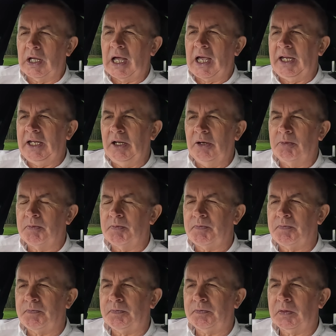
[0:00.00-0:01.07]
A,
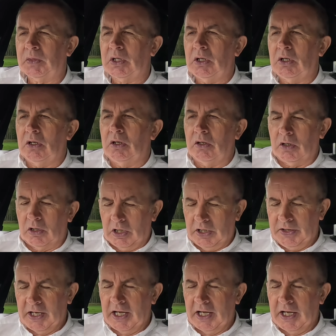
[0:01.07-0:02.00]
and